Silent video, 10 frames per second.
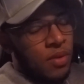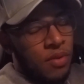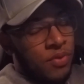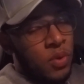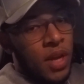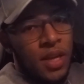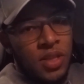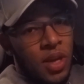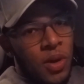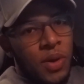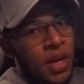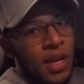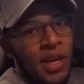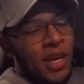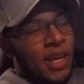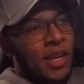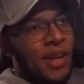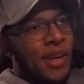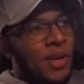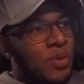a few days ago, and
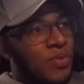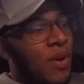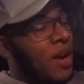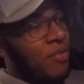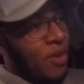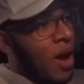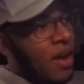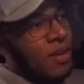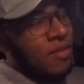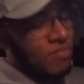uh, it was fun. I forgot.